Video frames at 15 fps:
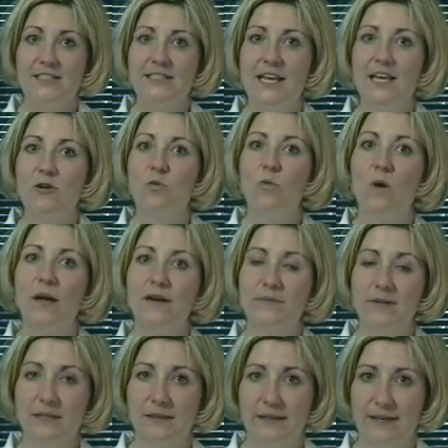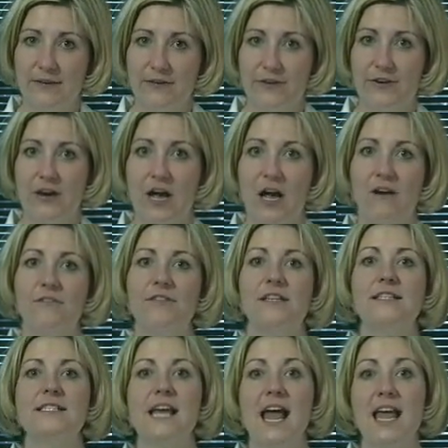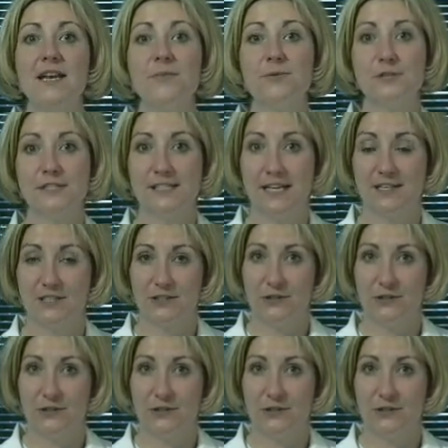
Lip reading: take 1 milliliter of the 10%